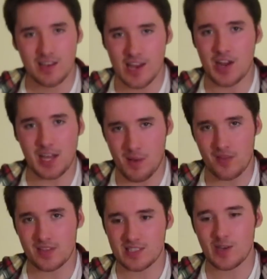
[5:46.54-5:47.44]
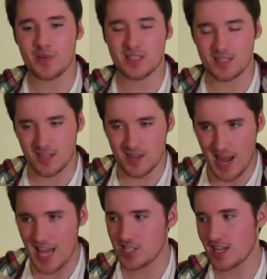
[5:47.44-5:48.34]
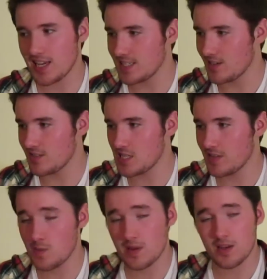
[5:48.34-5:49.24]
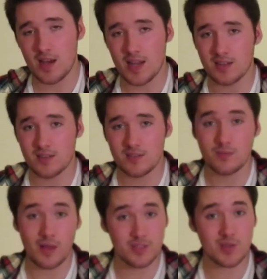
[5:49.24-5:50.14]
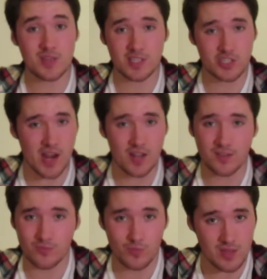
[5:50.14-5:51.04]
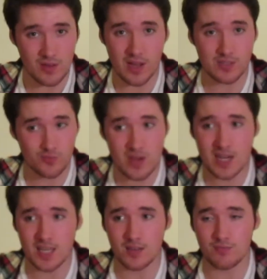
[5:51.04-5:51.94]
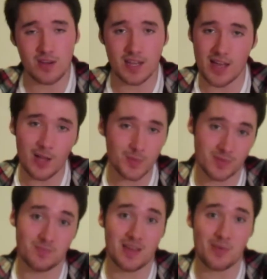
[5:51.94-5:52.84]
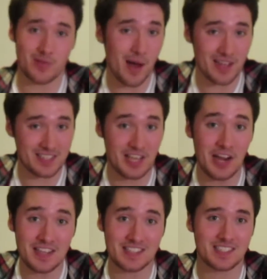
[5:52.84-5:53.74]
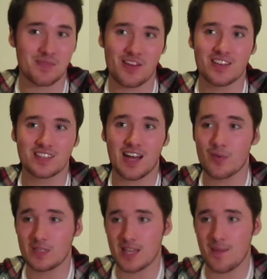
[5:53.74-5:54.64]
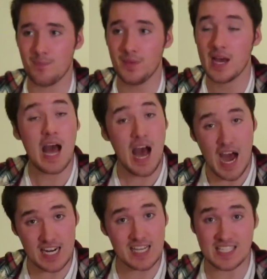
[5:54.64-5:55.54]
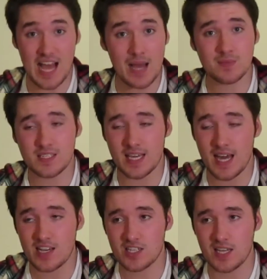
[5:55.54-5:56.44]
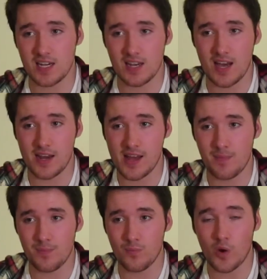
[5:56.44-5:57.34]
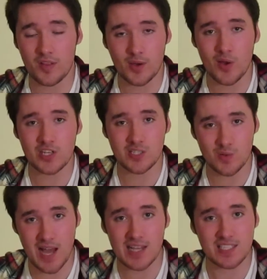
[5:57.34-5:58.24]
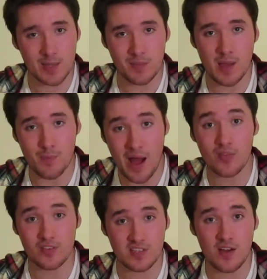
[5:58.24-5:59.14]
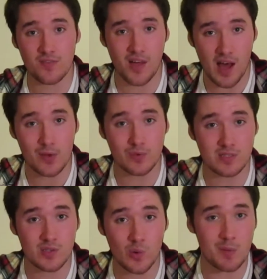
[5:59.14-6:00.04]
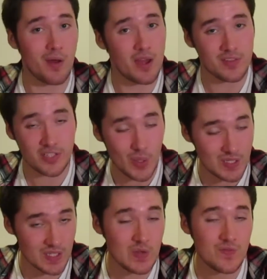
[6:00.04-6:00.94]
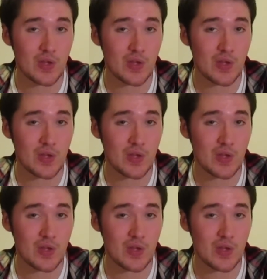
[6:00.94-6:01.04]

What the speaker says: learning about these topics and educating ourselves. I mean, and doing this channel with you guys really, really helps me with my studies, to be honest. I was had an exam today, actually, and one of the questions was asking me about the stuff that I was talking about in the Doctor Who